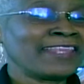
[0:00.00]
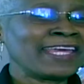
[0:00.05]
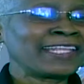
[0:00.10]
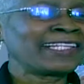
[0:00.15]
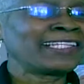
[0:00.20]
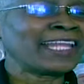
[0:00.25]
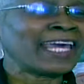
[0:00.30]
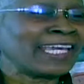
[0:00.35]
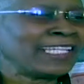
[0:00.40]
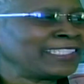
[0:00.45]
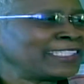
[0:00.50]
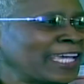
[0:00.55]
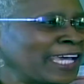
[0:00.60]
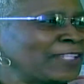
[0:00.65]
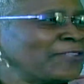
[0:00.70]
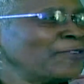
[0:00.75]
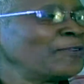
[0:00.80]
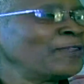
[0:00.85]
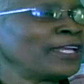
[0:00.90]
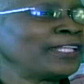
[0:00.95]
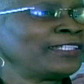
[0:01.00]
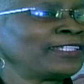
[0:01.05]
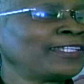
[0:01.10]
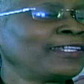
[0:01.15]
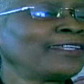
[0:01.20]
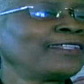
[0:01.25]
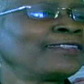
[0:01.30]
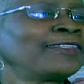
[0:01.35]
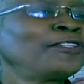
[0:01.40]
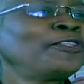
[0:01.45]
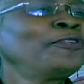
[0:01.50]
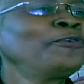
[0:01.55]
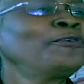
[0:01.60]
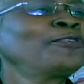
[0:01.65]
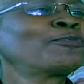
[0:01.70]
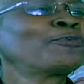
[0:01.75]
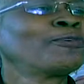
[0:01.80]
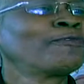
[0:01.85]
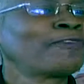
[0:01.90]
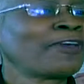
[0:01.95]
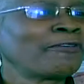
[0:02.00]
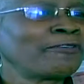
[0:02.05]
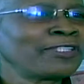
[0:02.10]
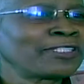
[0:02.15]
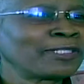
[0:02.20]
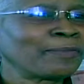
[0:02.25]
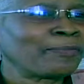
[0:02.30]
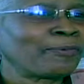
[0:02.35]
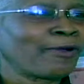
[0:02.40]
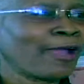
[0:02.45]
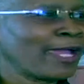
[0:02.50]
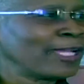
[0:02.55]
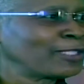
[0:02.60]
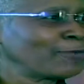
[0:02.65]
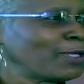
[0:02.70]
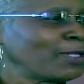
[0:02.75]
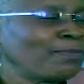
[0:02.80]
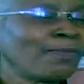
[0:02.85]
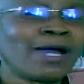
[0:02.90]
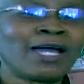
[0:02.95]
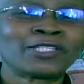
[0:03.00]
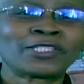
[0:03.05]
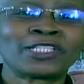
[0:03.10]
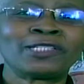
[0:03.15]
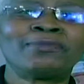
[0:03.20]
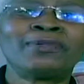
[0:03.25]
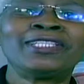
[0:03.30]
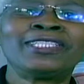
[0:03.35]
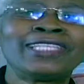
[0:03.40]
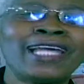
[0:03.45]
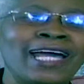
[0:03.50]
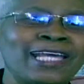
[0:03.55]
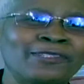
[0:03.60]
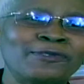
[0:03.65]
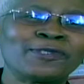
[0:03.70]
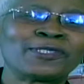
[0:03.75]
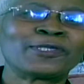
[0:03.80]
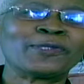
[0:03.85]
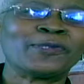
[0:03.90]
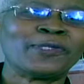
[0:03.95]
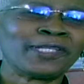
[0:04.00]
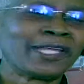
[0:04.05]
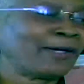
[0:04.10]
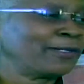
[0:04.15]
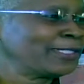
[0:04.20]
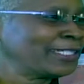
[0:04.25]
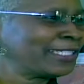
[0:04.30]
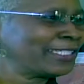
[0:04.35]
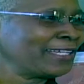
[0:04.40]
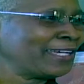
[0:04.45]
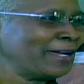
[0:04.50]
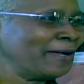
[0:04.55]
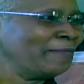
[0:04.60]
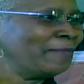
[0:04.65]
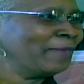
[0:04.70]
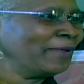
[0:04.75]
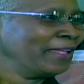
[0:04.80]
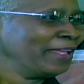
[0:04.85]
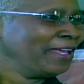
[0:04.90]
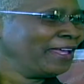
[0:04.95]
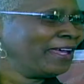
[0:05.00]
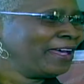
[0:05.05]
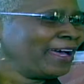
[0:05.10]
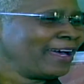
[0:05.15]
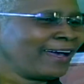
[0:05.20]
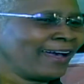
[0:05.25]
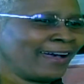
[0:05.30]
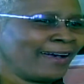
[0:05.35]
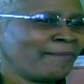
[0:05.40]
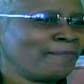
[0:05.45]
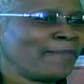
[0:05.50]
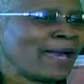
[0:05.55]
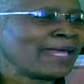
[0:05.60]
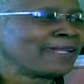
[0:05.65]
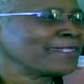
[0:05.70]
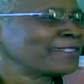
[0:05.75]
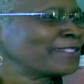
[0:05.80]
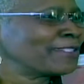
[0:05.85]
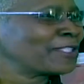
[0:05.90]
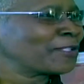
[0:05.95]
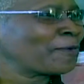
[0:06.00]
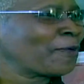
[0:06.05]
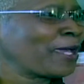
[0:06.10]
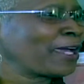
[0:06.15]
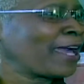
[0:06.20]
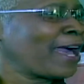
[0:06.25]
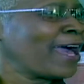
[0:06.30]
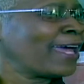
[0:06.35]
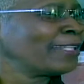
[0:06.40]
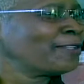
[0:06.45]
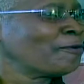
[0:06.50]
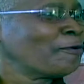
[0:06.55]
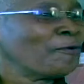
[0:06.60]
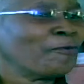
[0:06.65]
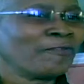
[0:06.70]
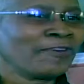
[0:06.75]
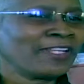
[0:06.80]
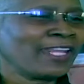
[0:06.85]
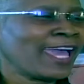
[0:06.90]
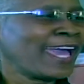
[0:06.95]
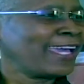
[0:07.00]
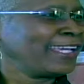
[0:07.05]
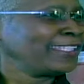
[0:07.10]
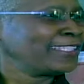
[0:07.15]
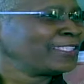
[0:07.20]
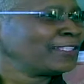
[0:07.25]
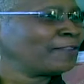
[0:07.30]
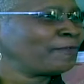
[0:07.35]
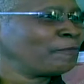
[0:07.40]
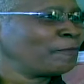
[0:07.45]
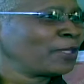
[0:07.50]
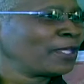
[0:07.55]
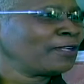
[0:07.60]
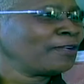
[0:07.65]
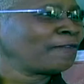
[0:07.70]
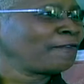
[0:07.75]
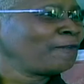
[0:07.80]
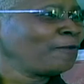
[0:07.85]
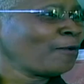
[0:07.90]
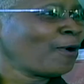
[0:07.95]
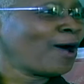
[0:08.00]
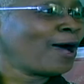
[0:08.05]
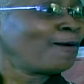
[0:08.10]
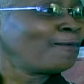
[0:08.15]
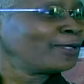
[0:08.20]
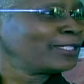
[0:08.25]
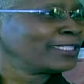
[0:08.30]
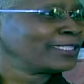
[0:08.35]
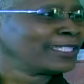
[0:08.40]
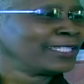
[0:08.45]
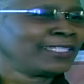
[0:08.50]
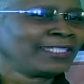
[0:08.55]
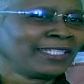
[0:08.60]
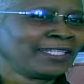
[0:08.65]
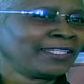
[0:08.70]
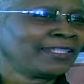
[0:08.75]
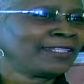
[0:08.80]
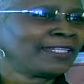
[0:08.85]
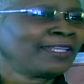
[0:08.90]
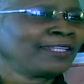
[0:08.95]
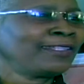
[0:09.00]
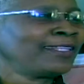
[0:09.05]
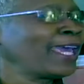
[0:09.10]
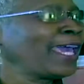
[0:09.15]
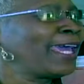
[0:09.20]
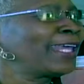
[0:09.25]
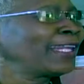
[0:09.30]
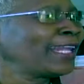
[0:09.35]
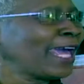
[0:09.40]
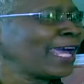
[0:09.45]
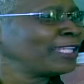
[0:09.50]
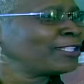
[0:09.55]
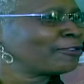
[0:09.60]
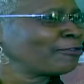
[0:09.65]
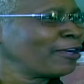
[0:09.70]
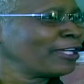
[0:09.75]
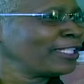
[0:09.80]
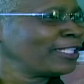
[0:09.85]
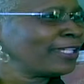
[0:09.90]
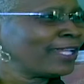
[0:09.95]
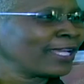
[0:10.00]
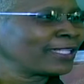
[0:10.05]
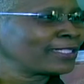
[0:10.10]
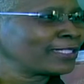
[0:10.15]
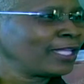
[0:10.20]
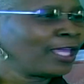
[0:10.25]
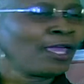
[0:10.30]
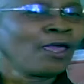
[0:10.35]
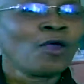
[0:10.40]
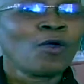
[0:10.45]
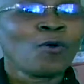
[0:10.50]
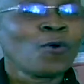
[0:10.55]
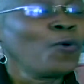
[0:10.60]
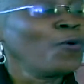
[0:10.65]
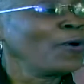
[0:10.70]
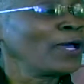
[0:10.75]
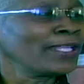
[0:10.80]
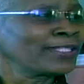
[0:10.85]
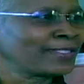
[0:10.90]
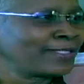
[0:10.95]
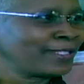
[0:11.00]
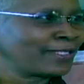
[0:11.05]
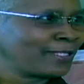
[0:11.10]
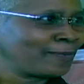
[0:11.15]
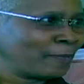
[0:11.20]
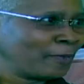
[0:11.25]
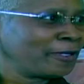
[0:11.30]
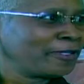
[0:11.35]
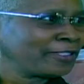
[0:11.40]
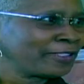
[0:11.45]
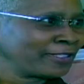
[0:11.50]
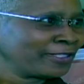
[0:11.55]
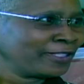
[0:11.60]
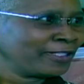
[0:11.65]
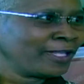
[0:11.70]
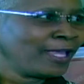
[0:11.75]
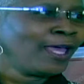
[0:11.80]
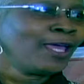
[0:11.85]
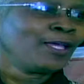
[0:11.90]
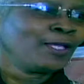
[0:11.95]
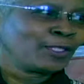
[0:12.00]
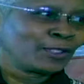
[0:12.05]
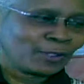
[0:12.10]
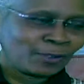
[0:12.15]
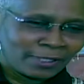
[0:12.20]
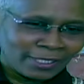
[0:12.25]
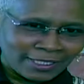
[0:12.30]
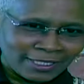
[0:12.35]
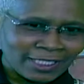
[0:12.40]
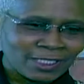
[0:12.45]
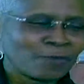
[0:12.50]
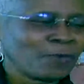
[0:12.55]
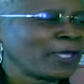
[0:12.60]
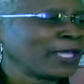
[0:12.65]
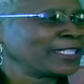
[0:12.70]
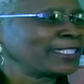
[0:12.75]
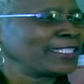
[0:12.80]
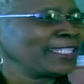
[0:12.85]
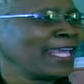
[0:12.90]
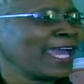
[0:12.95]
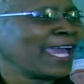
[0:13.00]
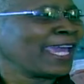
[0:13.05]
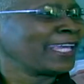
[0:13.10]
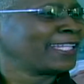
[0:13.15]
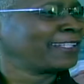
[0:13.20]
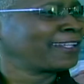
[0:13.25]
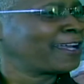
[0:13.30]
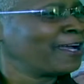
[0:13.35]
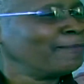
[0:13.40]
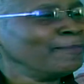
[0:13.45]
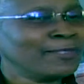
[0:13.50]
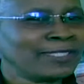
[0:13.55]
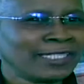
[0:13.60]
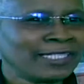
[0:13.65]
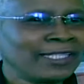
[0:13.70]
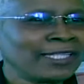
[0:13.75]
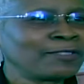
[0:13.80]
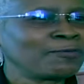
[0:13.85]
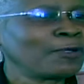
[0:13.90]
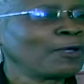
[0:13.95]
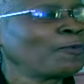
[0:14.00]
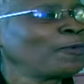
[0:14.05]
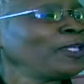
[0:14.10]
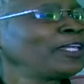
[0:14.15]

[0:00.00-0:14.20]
that light, I know that the news were very surprised when Marshall Montano sold out at Madison Square Garden overnight within a few hours, and the headlines read the next day, who is this person? So this is where CIN comes in. This way